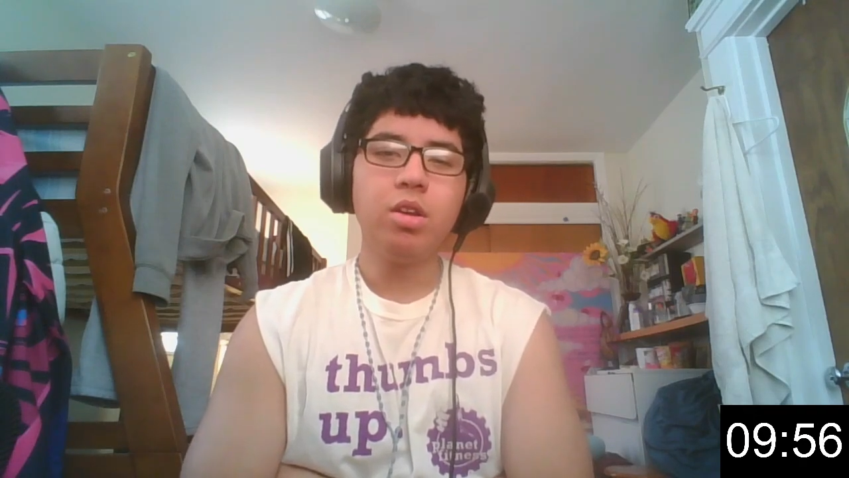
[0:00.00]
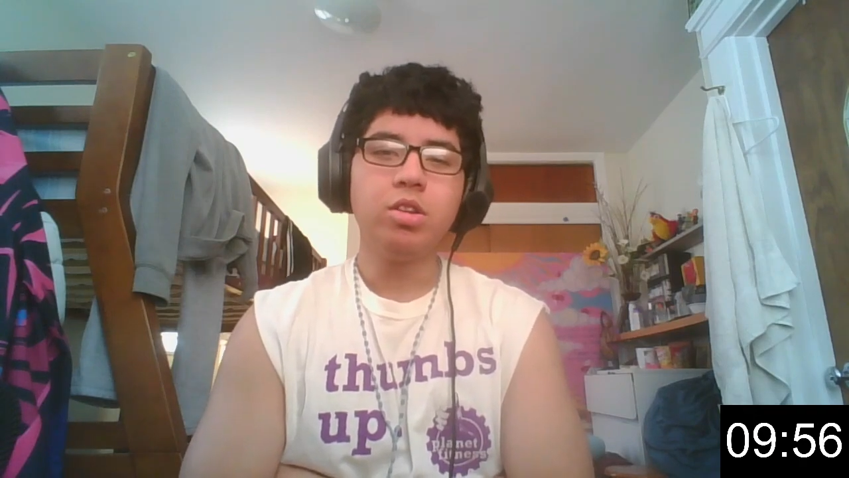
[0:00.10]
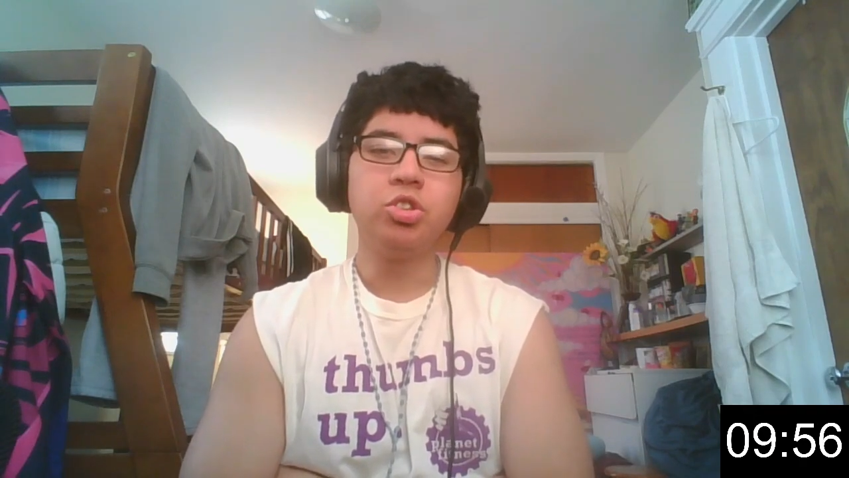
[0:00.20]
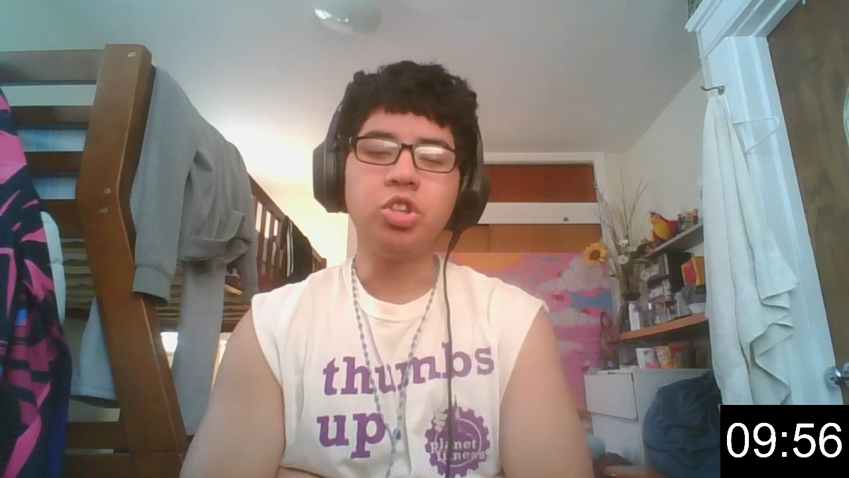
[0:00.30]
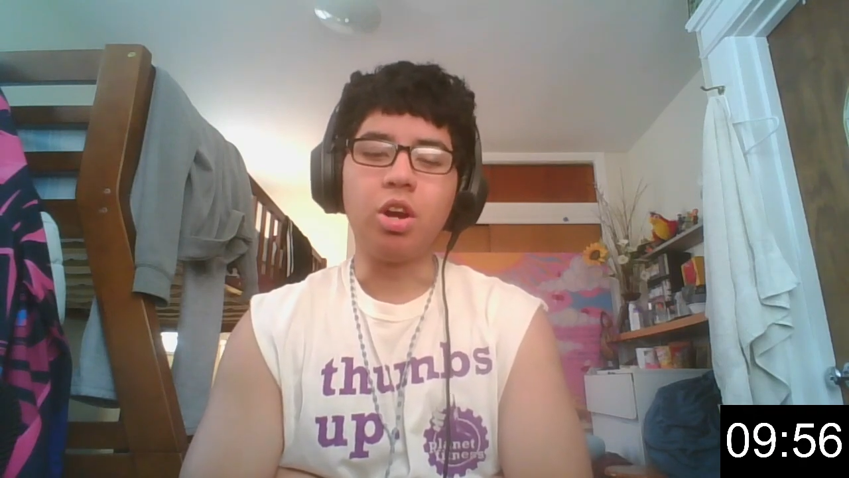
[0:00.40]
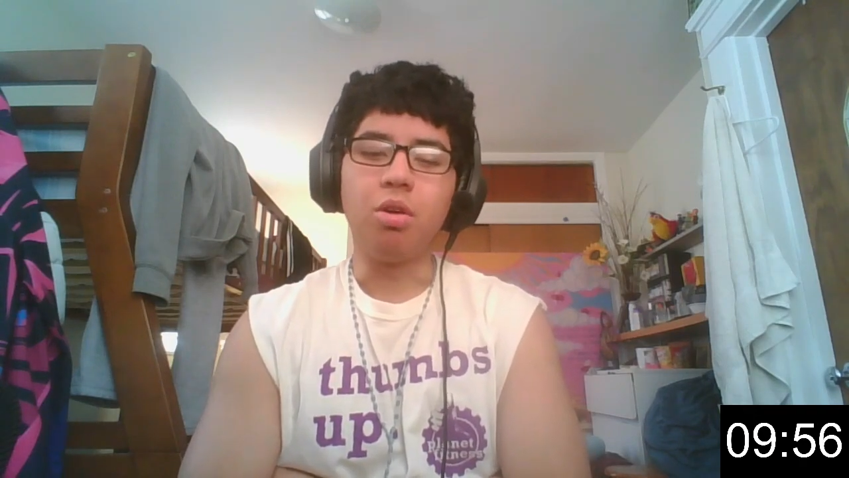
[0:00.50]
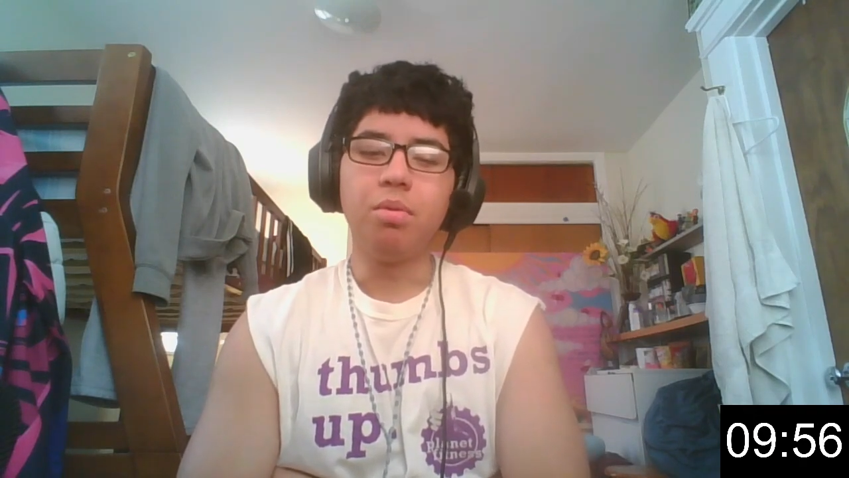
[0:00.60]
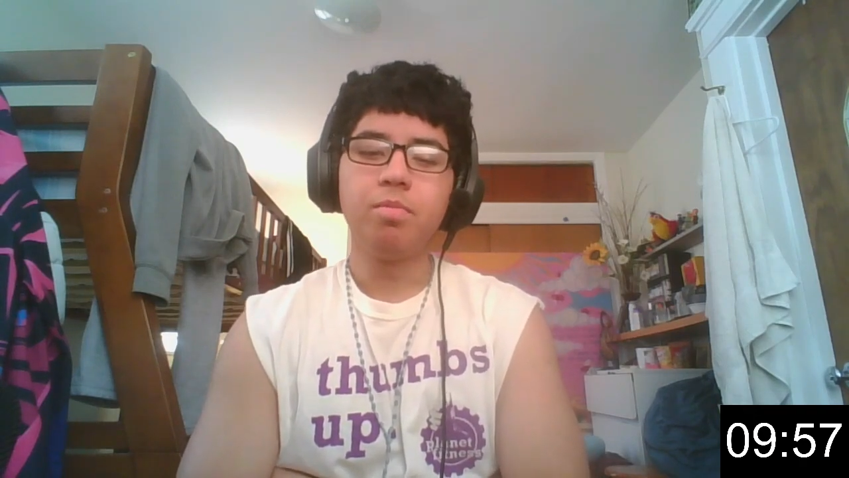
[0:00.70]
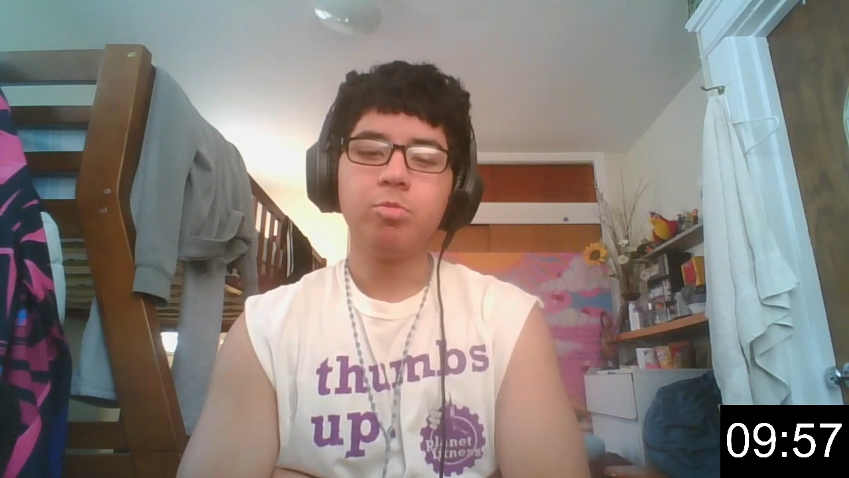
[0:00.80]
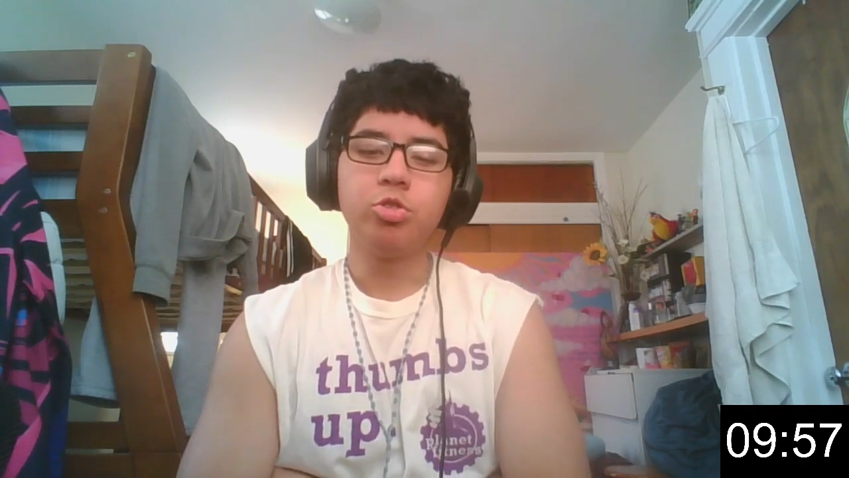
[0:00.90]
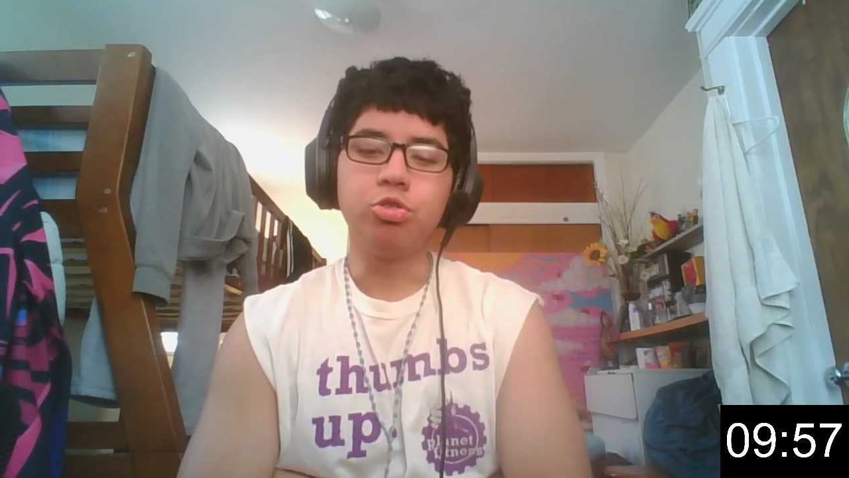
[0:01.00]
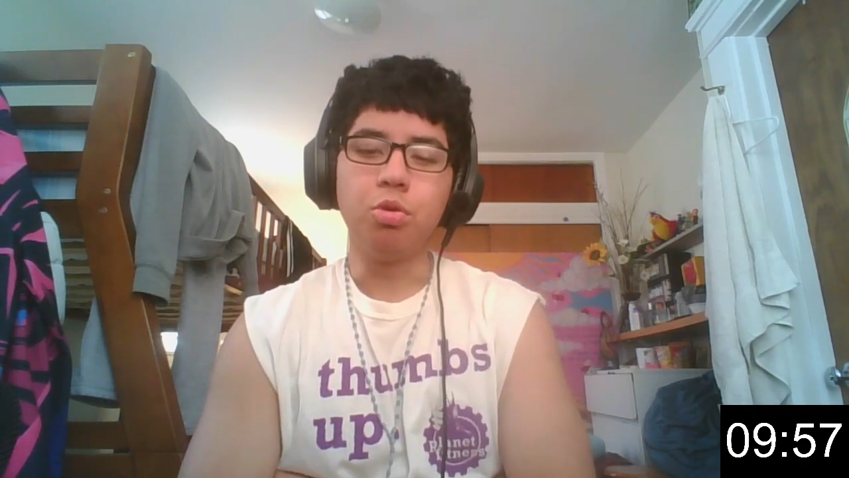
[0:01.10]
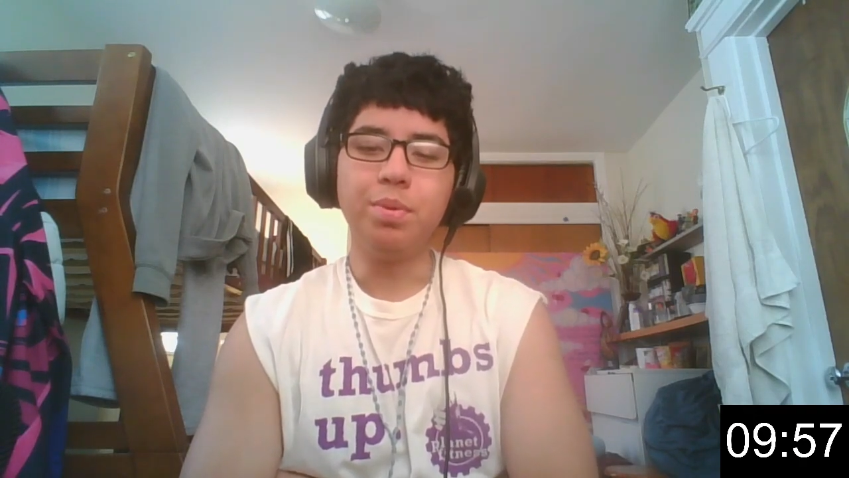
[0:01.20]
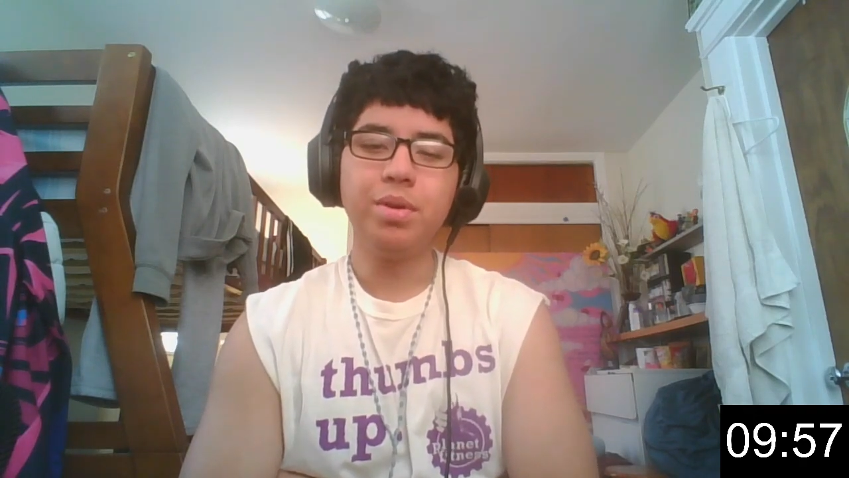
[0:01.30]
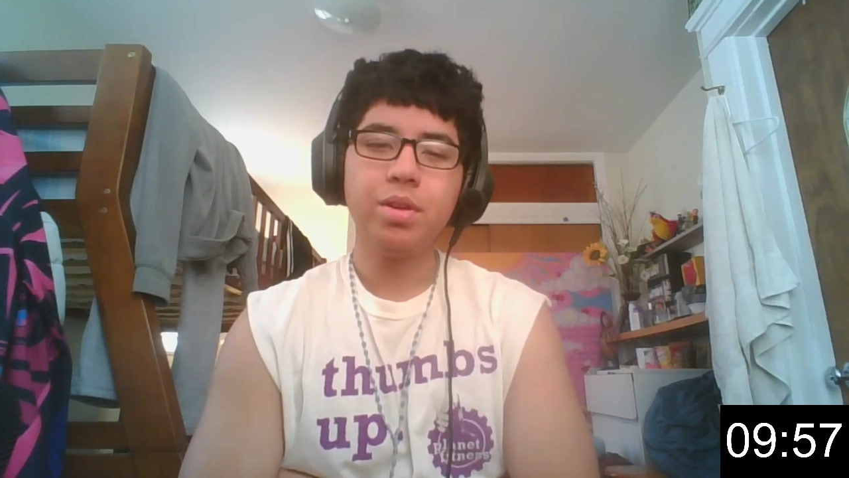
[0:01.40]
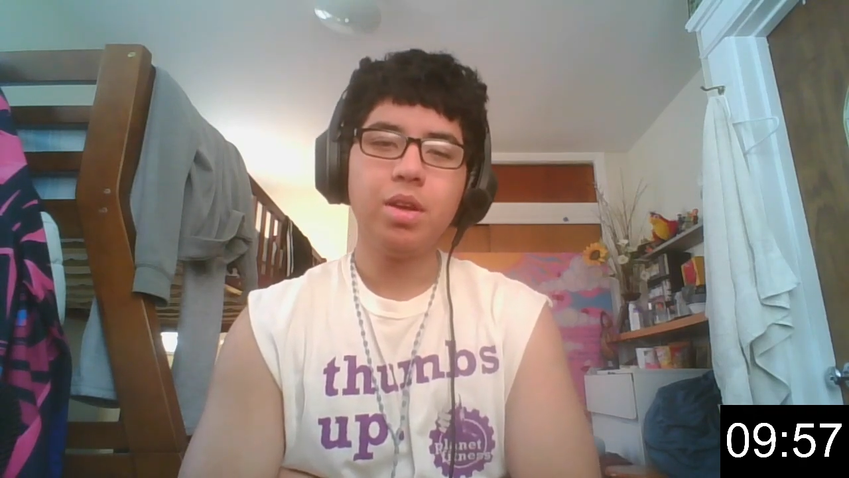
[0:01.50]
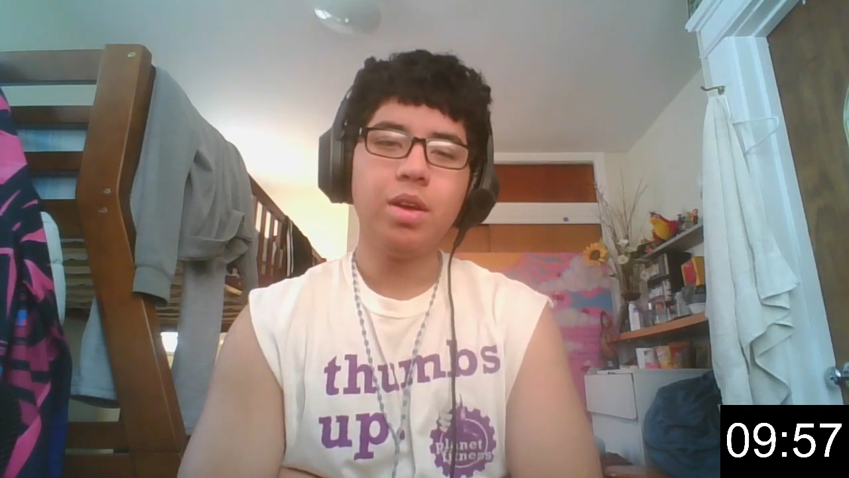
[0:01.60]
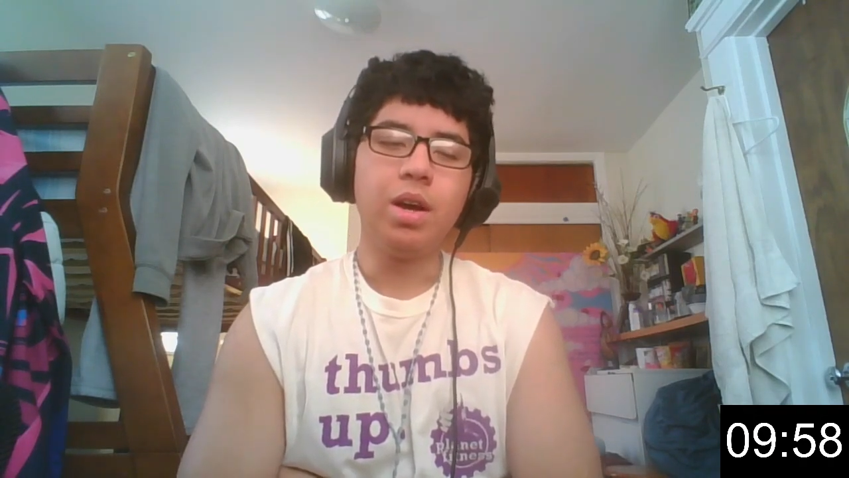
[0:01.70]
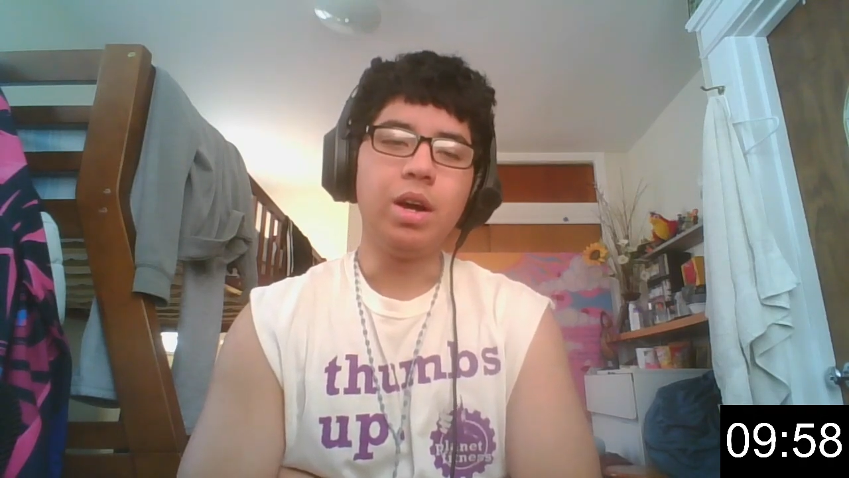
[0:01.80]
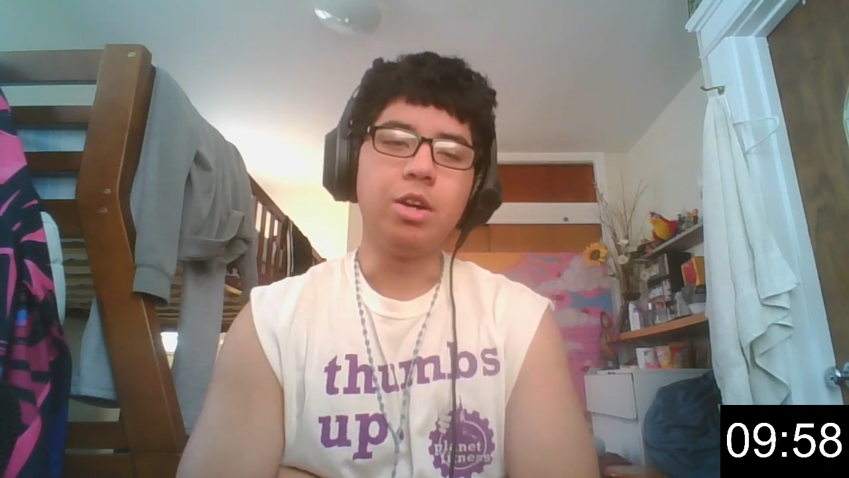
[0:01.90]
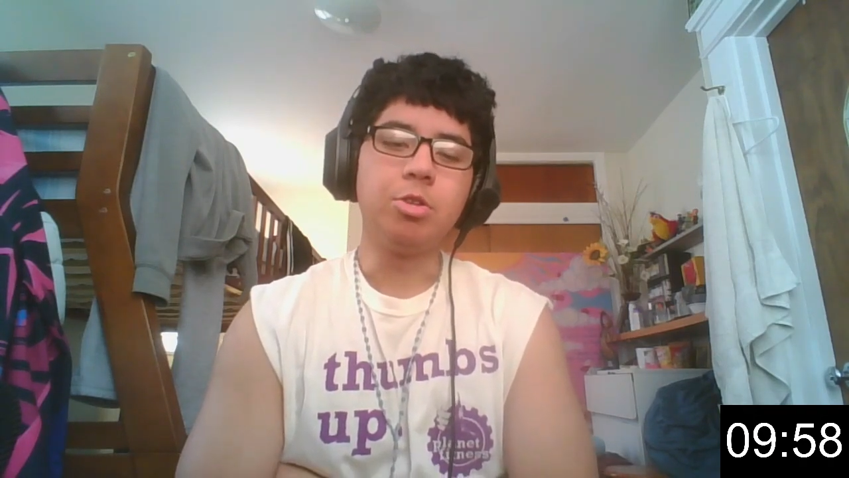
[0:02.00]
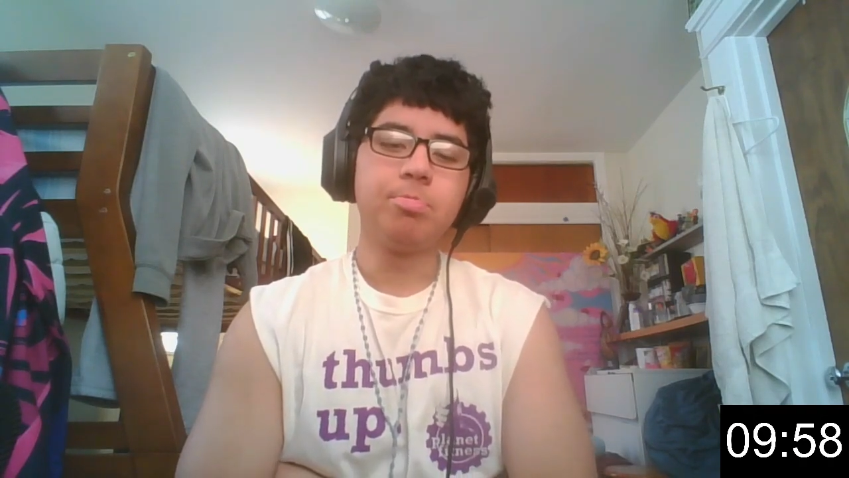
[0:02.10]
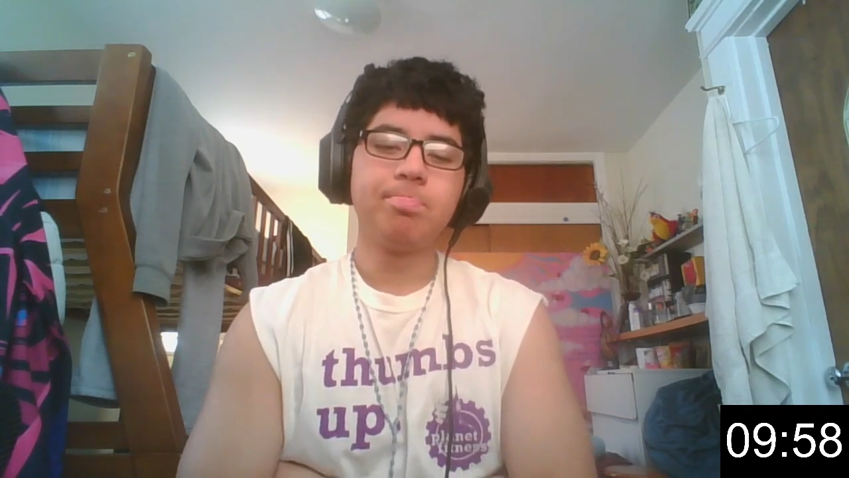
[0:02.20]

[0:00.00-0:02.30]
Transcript: Shut up, stupid. Alright.